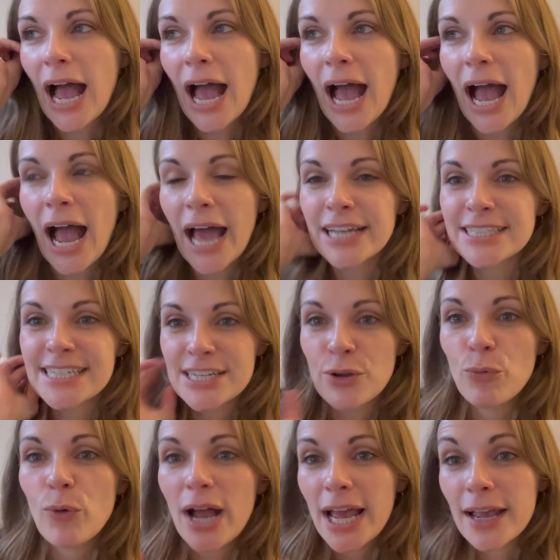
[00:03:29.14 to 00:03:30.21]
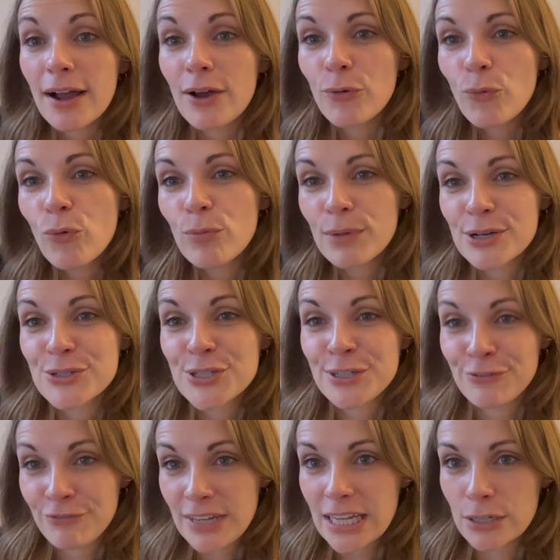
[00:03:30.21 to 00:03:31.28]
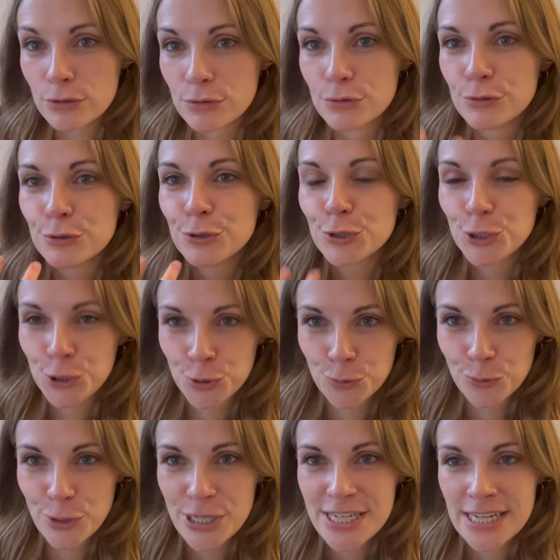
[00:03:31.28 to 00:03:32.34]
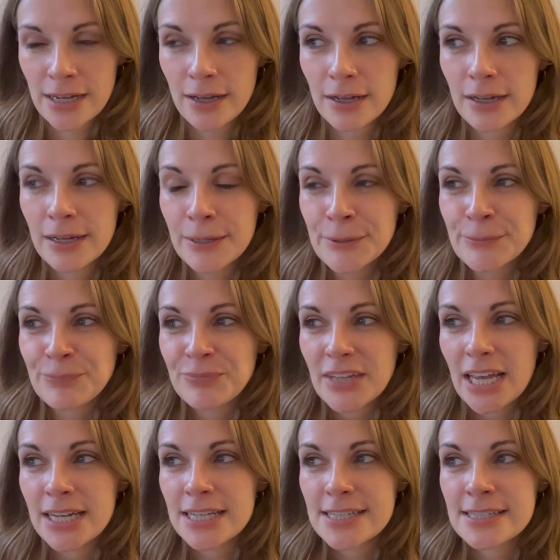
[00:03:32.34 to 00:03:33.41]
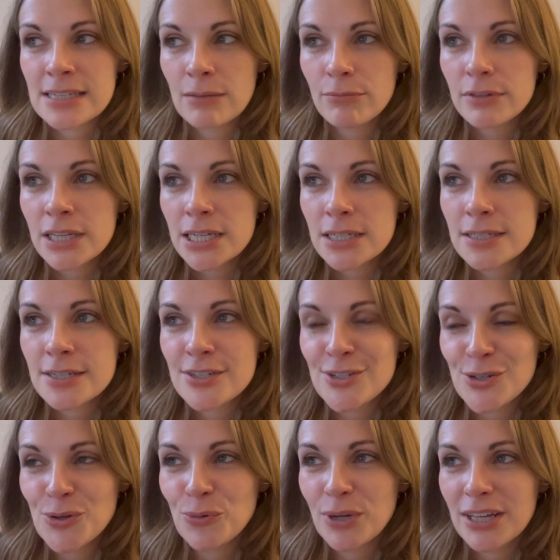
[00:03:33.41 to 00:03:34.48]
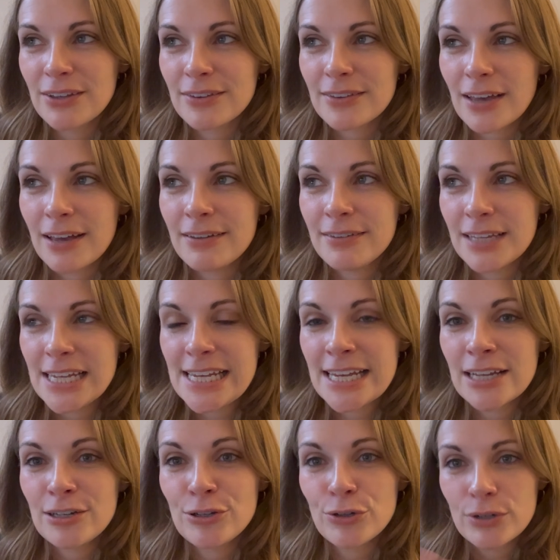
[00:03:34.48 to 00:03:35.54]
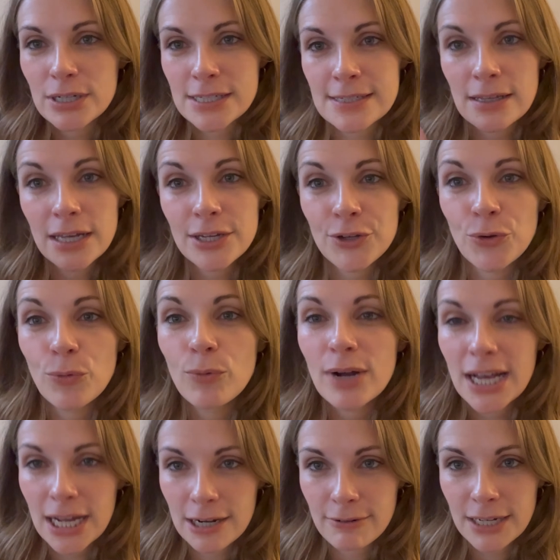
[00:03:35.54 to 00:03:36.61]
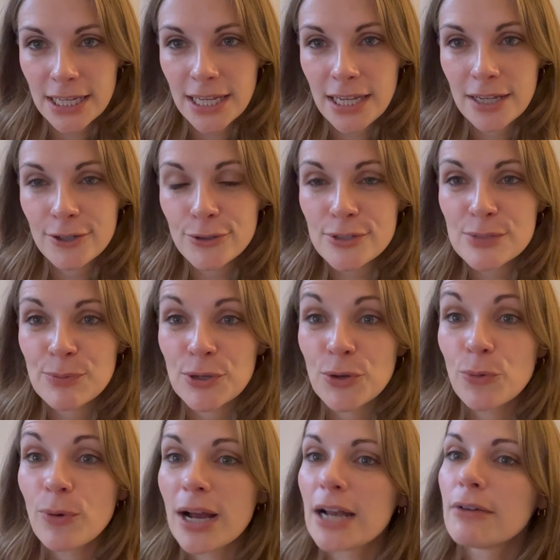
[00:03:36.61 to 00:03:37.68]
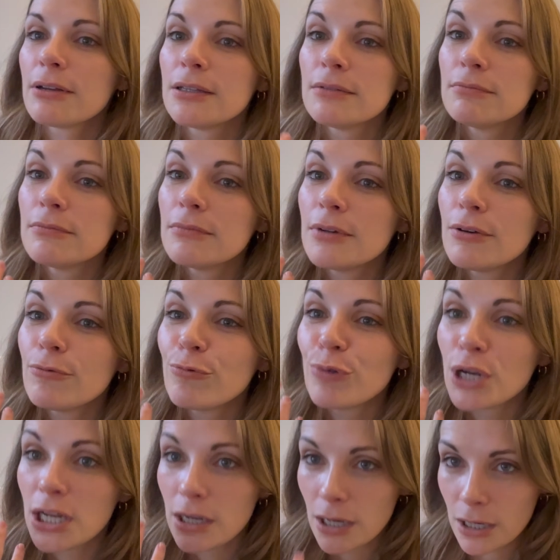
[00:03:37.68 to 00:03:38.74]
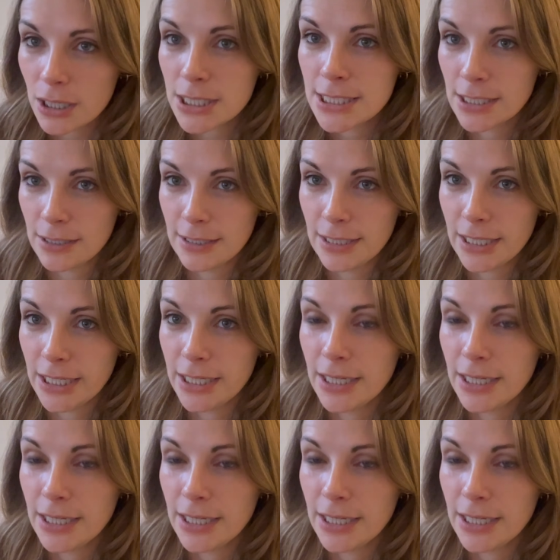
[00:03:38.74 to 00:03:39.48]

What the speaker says: And in a way, I almost feel shorter. And it's something to do with, I think it looks like you're wearing heels, but you're wearing them reluctantly.